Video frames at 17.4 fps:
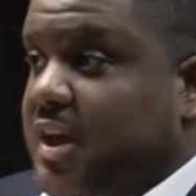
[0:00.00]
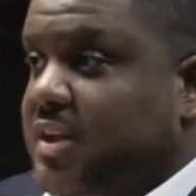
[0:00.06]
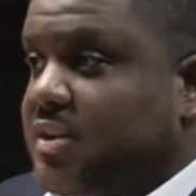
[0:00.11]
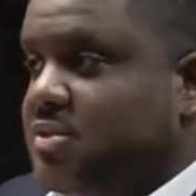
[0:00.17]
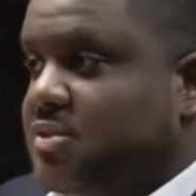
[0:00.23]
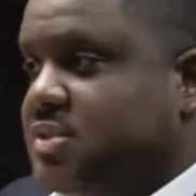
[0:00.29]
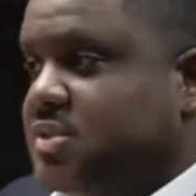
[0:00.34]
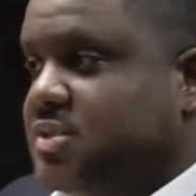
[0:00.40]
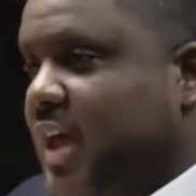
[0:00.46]
And
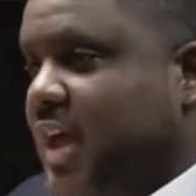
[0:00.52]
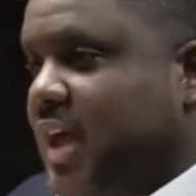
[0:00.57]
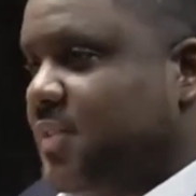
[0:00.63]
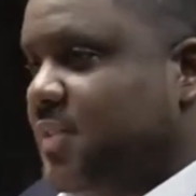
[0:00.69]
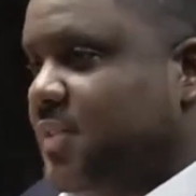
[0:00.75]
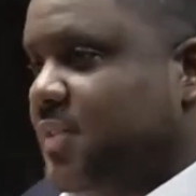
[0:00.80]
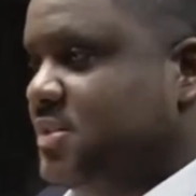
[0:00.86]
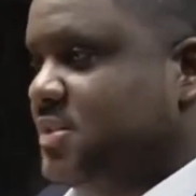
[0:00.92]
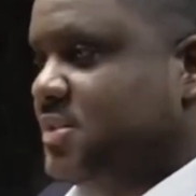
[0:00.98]
there's a lot
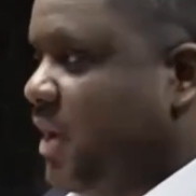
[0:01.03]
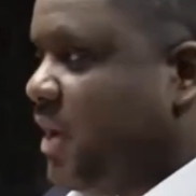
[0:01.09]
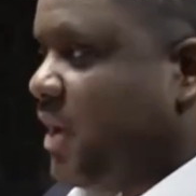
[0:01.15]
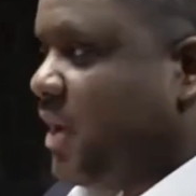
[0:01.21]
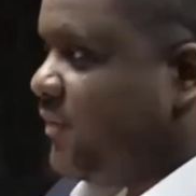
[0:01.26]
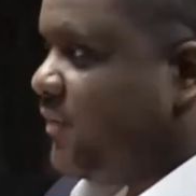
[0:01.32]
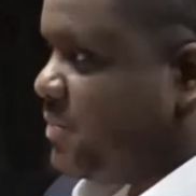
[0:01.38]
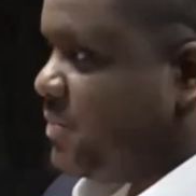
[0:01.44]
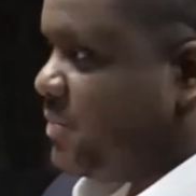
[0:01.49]
of things
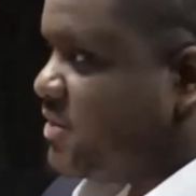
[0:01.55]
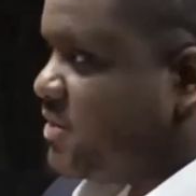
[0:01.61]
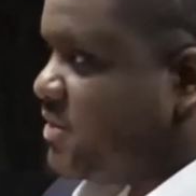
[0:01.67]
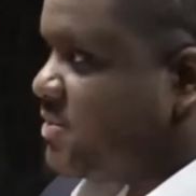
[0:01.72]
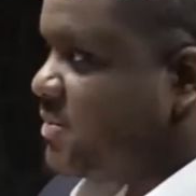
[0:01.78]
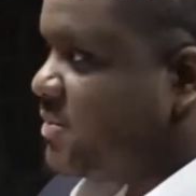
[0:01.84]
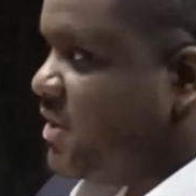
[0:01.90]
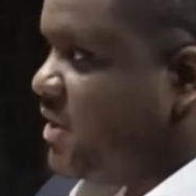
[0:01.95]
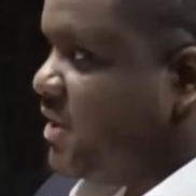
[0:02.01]
about
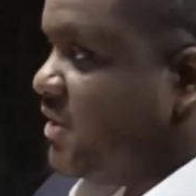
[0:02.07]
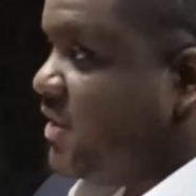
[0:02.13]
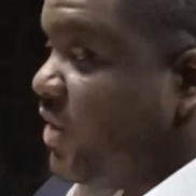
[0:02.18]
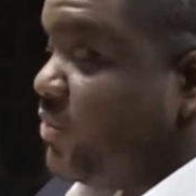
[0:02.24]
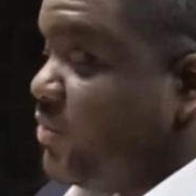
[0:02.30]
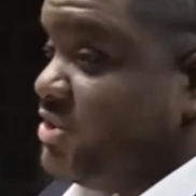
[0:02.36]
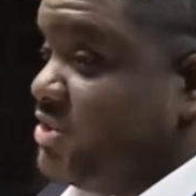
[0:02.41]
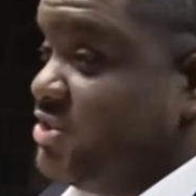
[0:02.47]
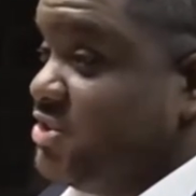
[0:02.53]
feminism
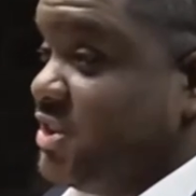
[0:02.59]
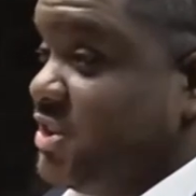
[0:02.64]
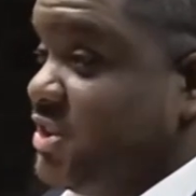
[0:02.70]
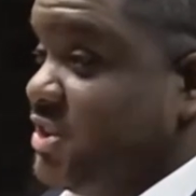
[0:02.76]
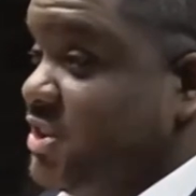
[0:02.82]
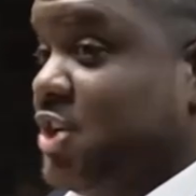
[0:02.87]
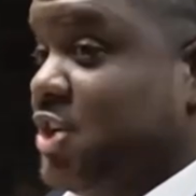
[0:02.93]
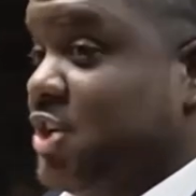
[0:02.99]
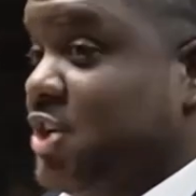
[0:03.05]
that we
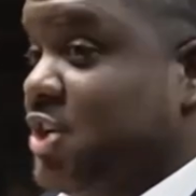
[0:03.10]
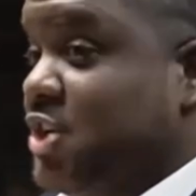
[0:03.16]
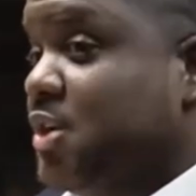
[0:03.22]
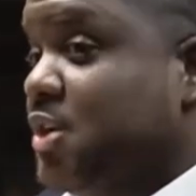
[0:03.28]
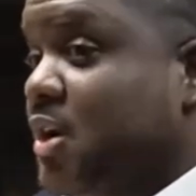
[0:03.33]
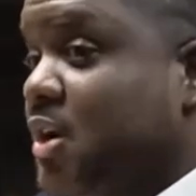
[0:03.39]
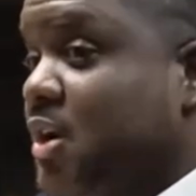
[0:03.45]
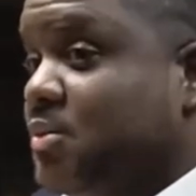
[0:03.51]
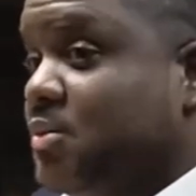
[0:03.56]
just don't
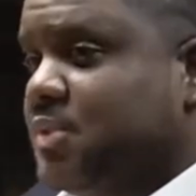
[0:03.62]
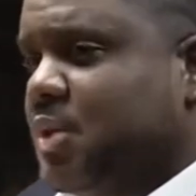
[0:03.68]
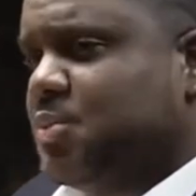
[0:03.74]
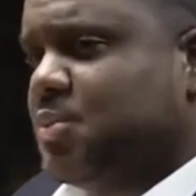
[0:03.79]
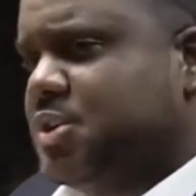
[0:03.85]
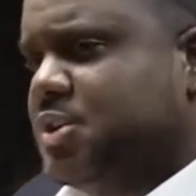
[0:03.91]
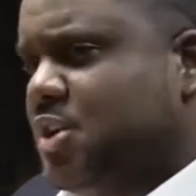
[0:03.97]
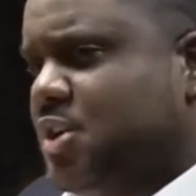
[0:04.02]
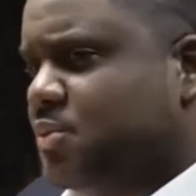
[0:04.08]
know, that
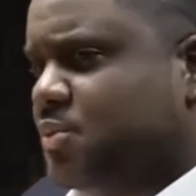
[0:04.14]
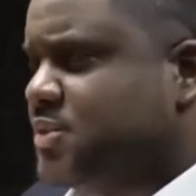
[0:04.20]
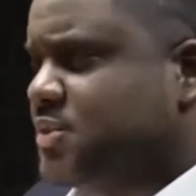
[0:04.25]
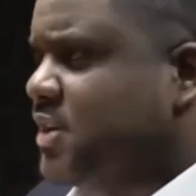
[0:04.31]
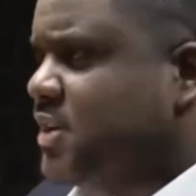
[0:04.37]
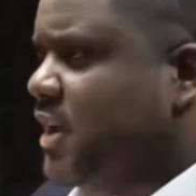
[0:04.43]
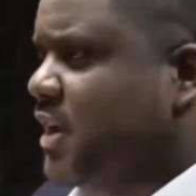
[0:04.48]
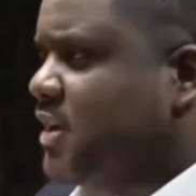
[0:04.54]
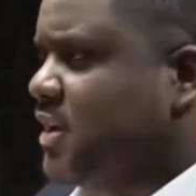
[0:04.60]
we don't
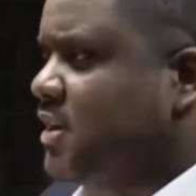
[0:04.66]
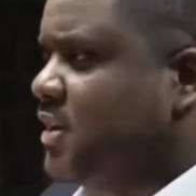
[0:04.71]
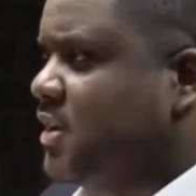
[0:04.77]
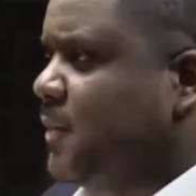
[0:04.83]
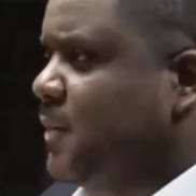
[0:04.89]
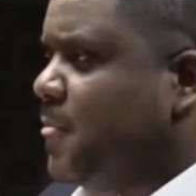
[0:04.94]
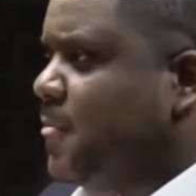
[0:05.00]
study.